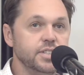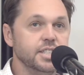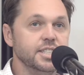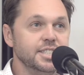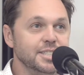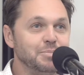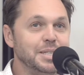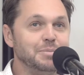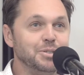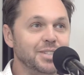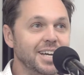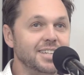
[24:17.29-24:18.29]
Definitely some
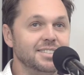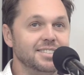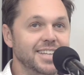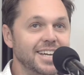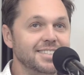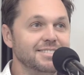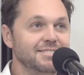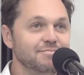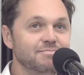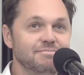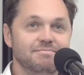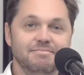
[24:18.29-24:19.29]
people that
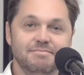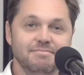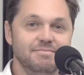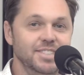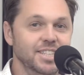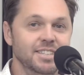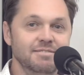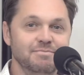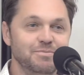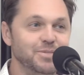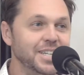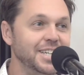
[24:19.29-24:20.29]

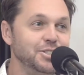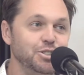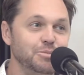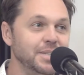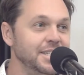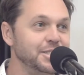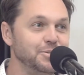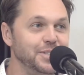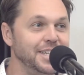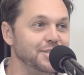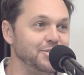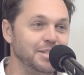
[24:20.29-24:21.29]
we had 2 meetings, we
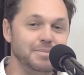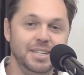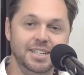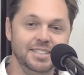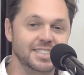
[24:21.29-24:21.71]
had 3 meetings,